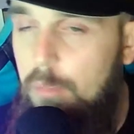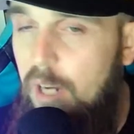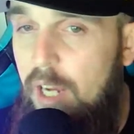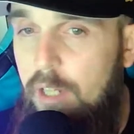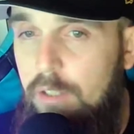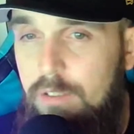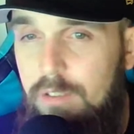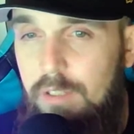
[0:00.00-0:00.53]

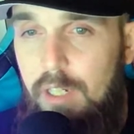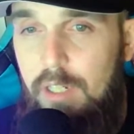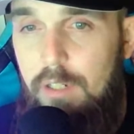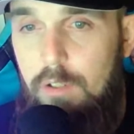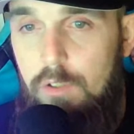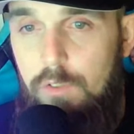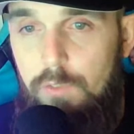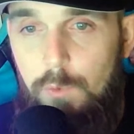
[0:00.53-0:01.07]
Miles
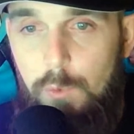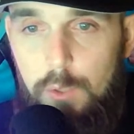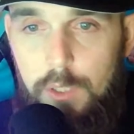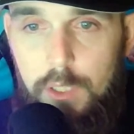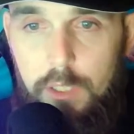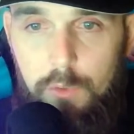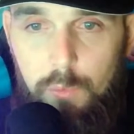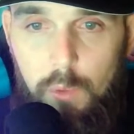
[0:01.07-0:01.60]
Sanders, 4
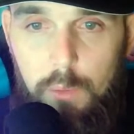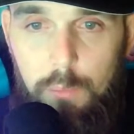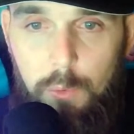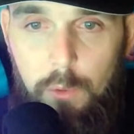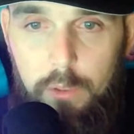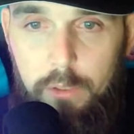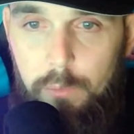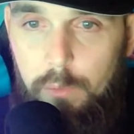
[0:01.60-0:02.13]
years,
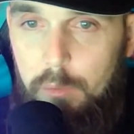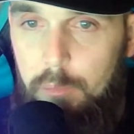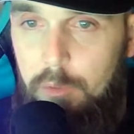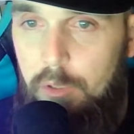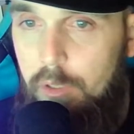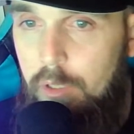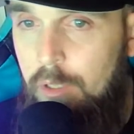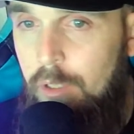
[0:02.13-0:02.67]
$1.3
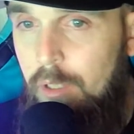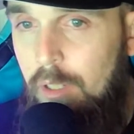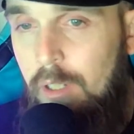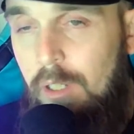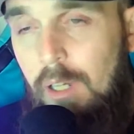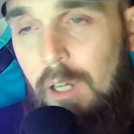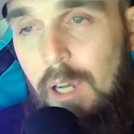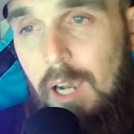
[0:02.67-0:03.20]
million.
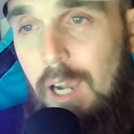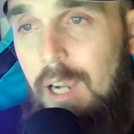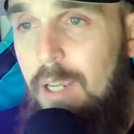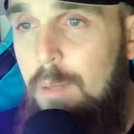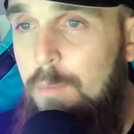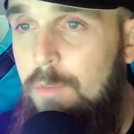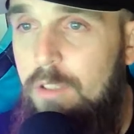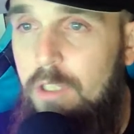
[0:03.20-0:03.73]
I
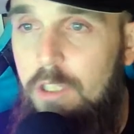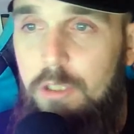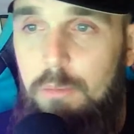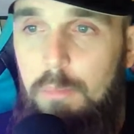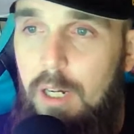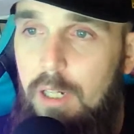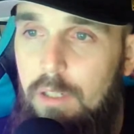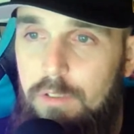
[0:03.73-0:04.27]
am such a
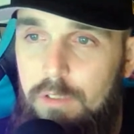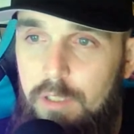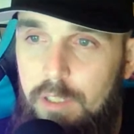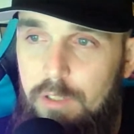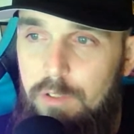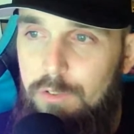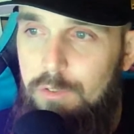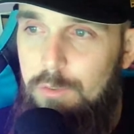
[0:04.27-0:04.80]
Miles
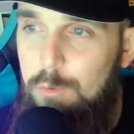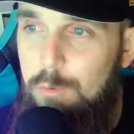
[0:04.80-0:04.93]
Sanders